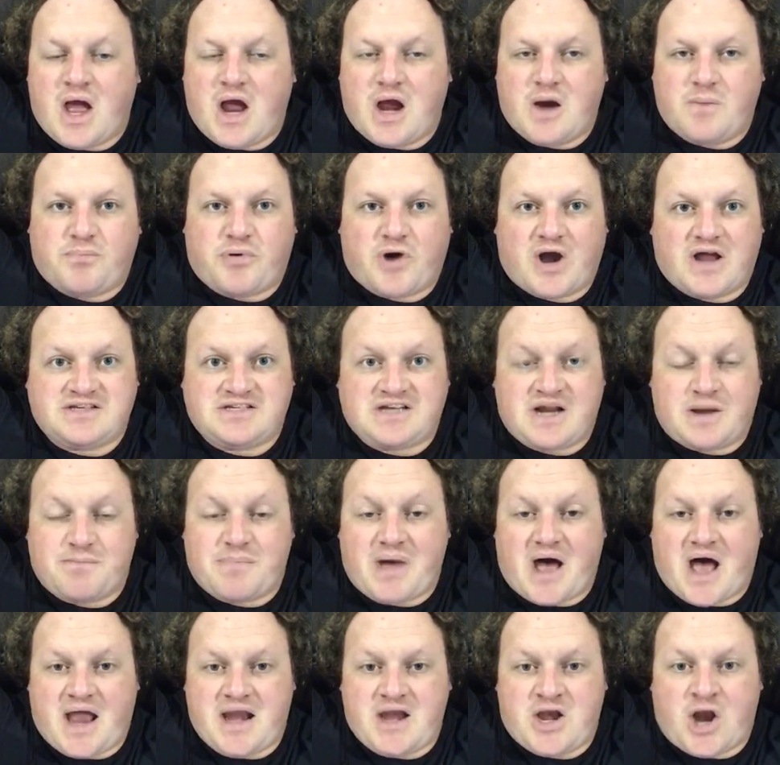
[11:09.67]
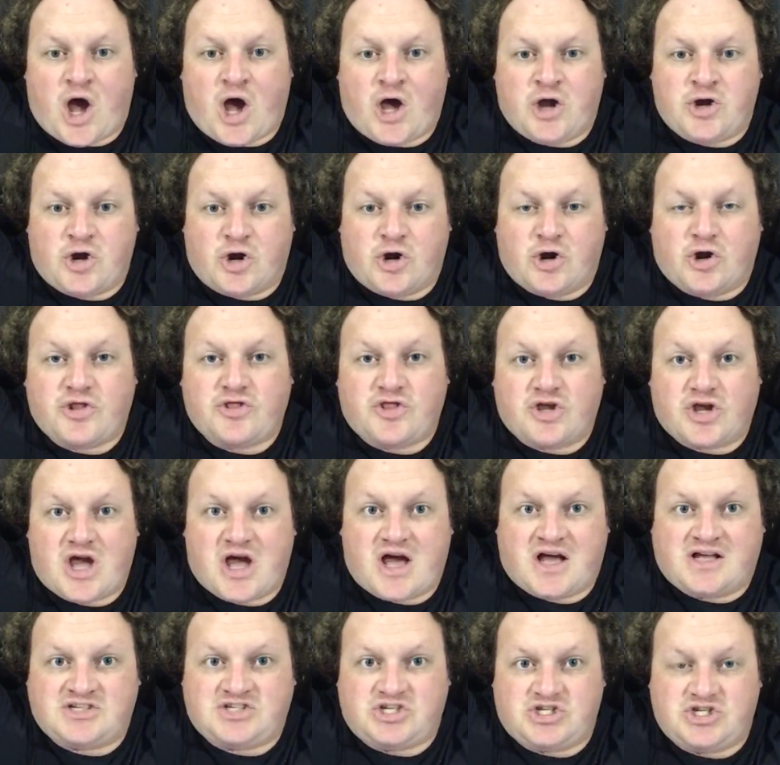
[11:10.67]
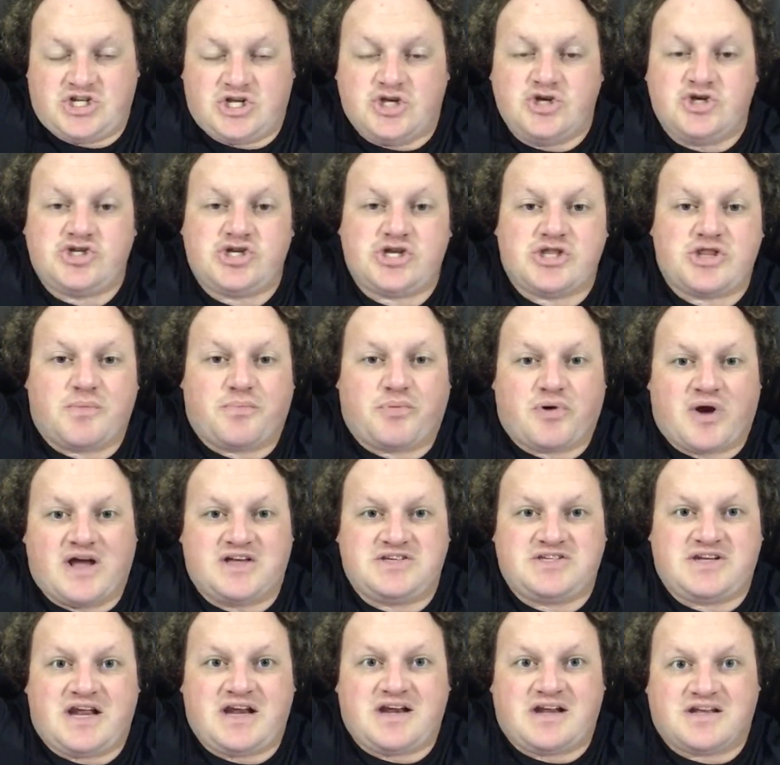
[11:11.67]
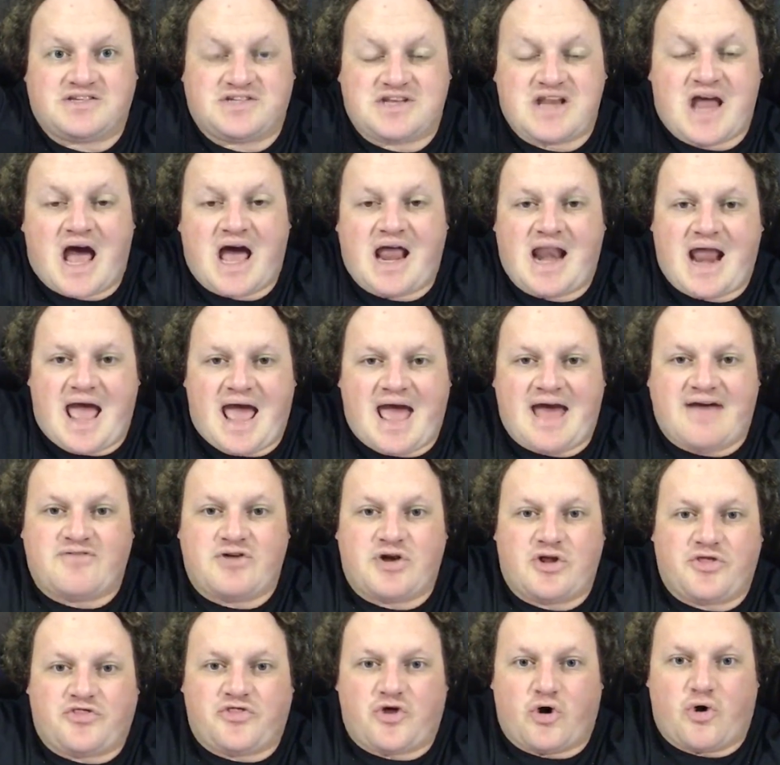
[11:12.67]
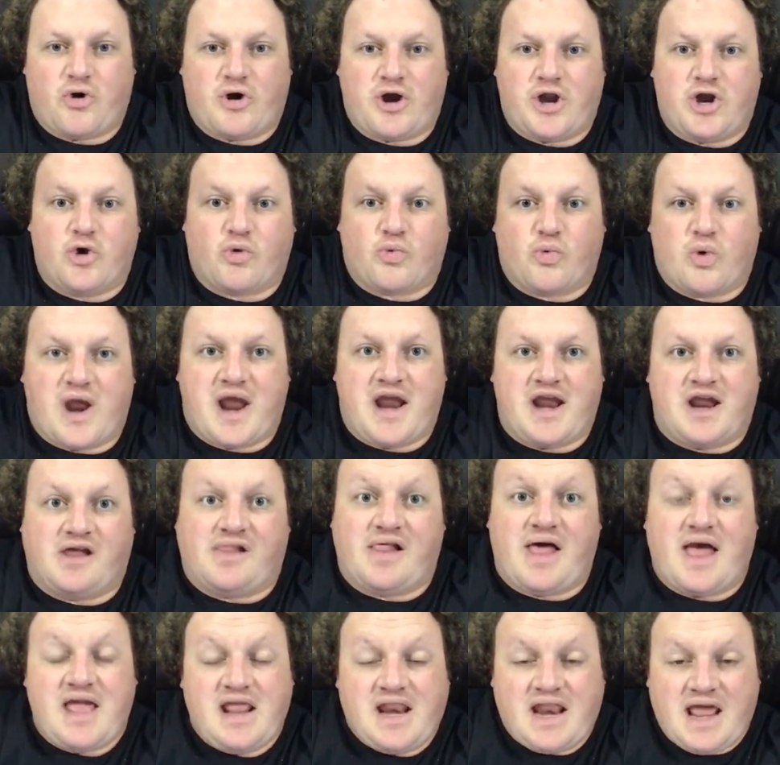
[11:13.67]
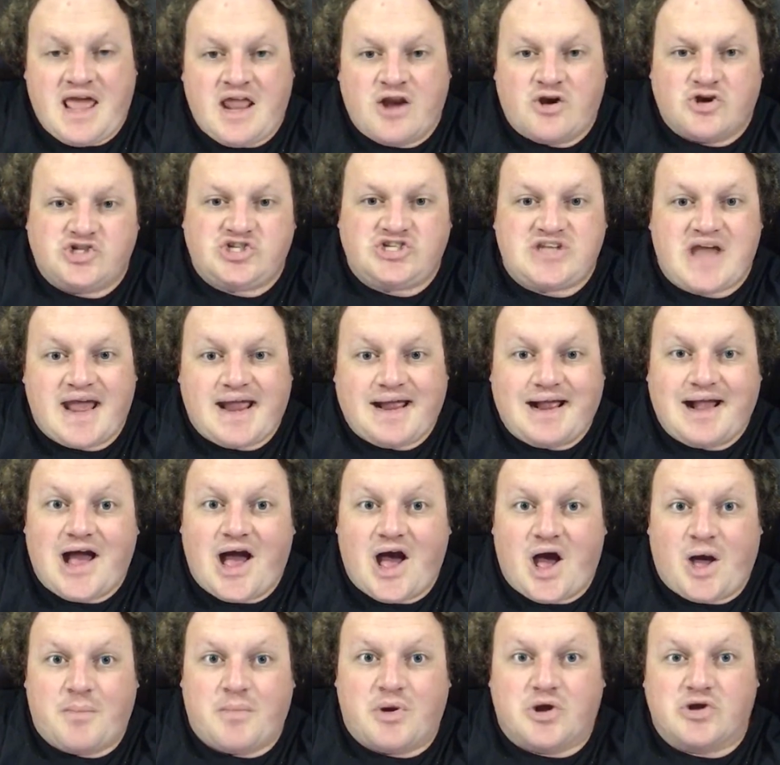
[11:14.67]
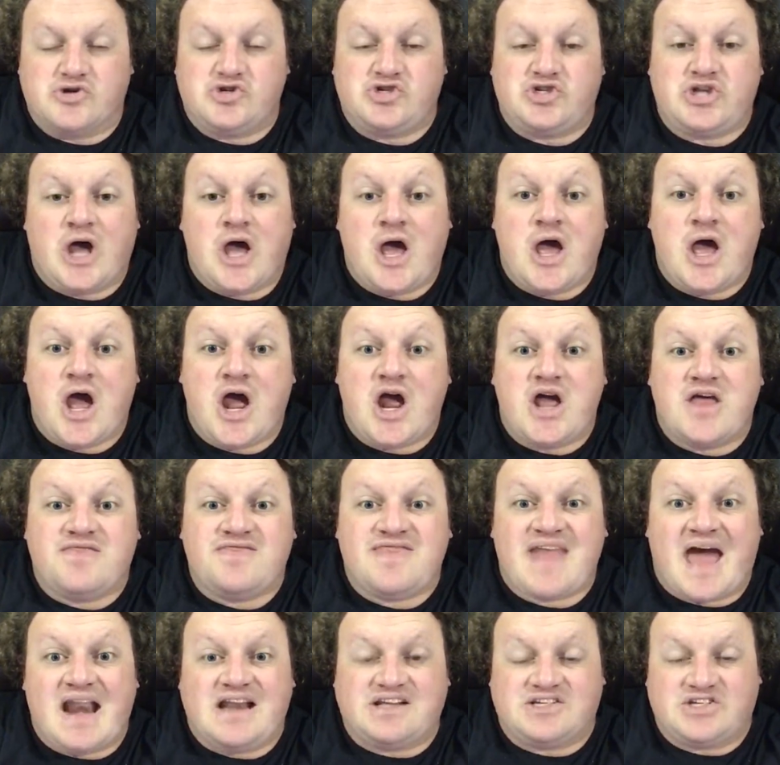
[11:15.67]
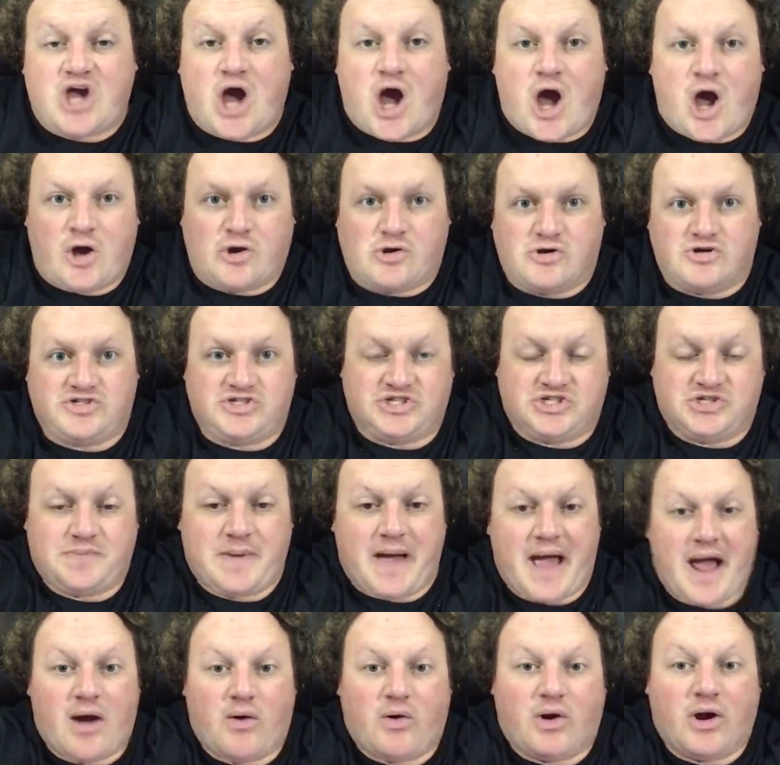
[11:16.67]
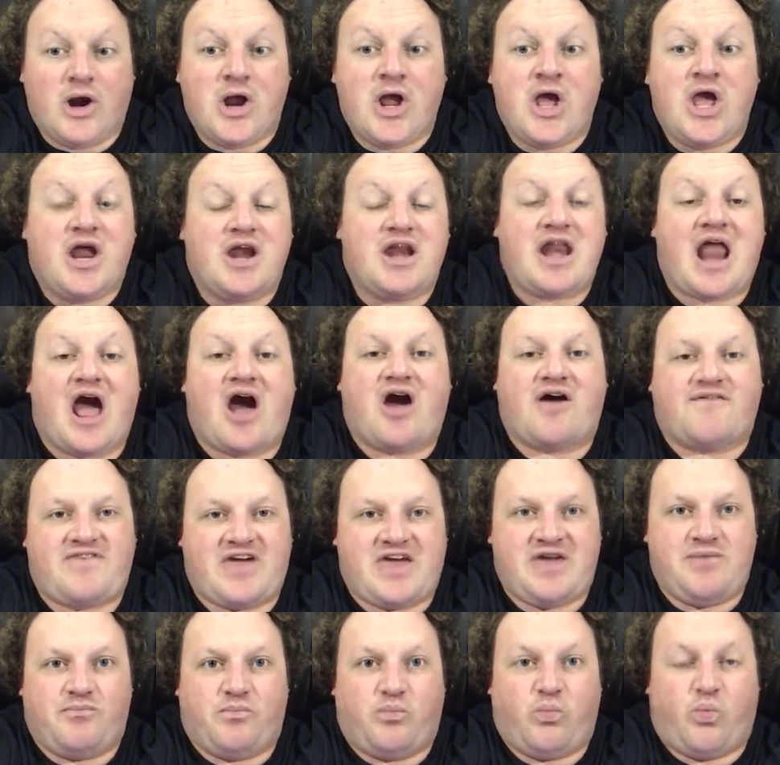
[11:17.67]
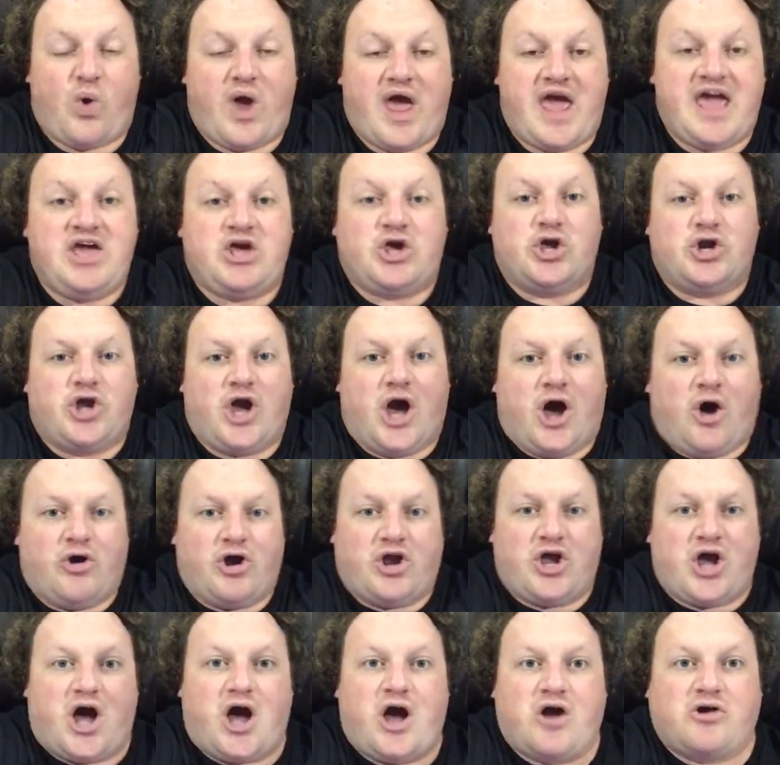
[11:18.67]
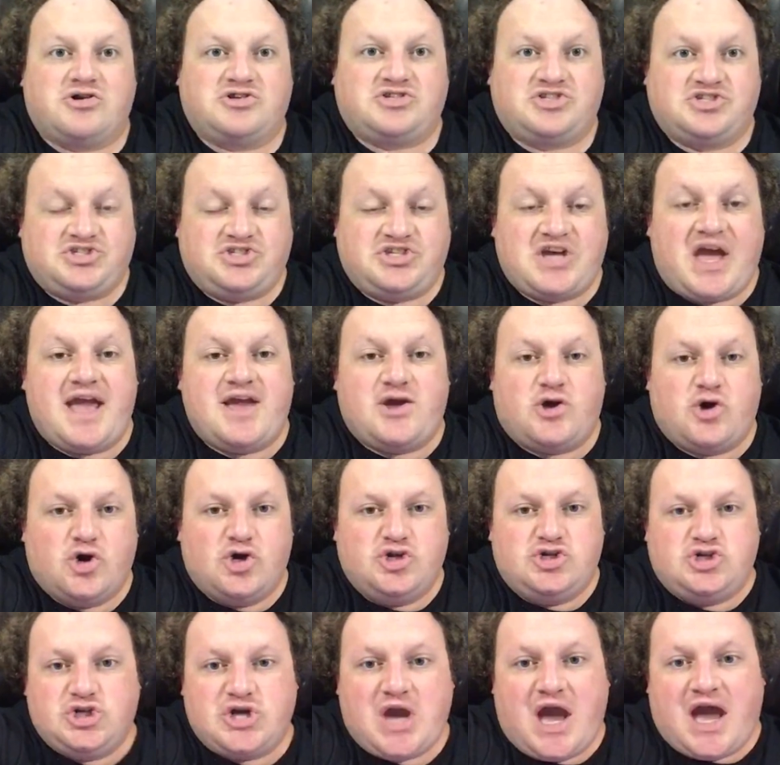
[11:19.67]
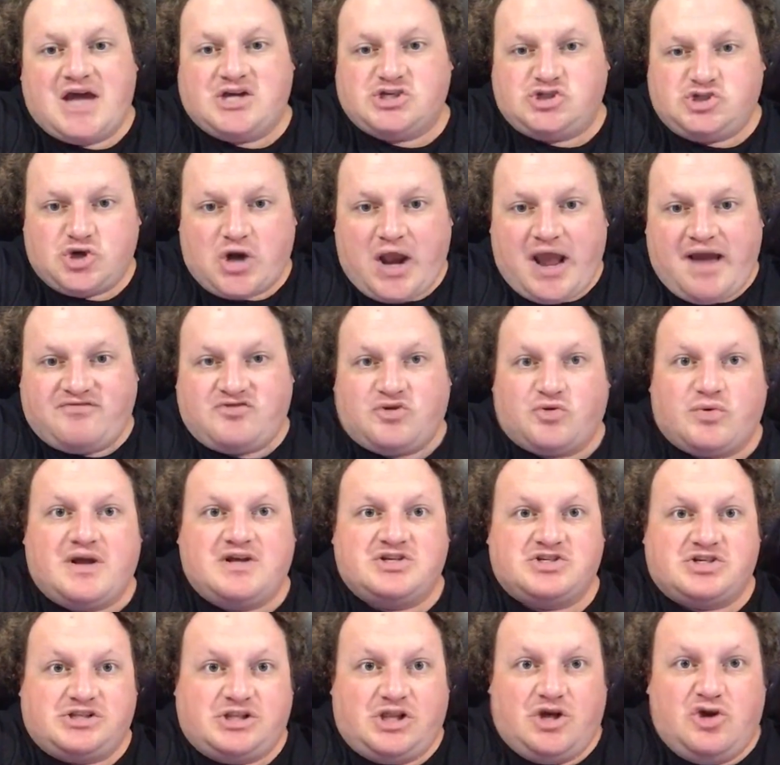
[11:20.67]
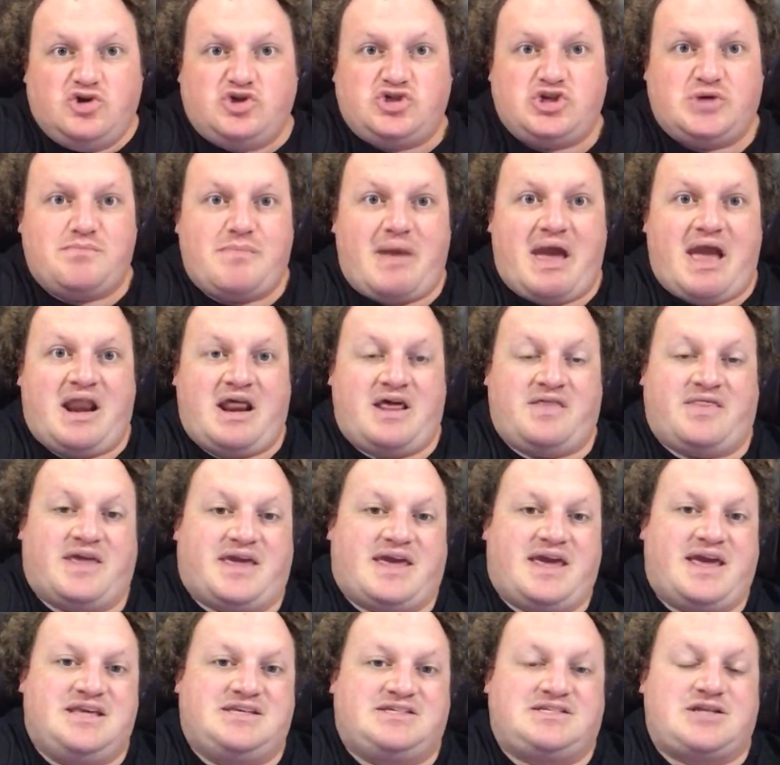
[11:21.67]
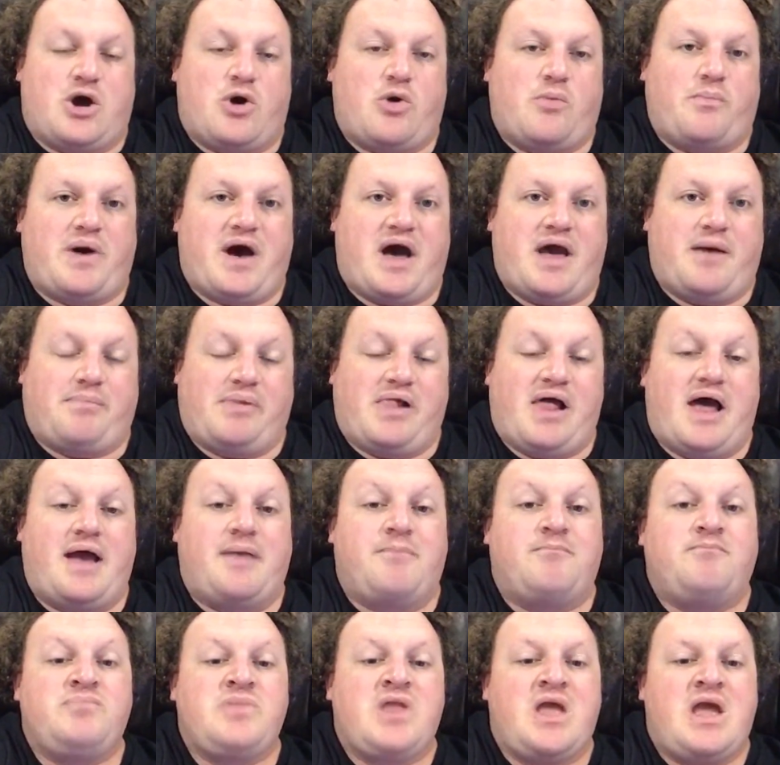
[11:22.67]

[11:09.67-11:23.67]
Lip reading: President Biden, under the Constitution, the president does not have an authority to regulate interstate commerce. That is Congress's power. Now, if he could go to Congress and say, could you guys draft a resolution banning the Keystone Pipeline?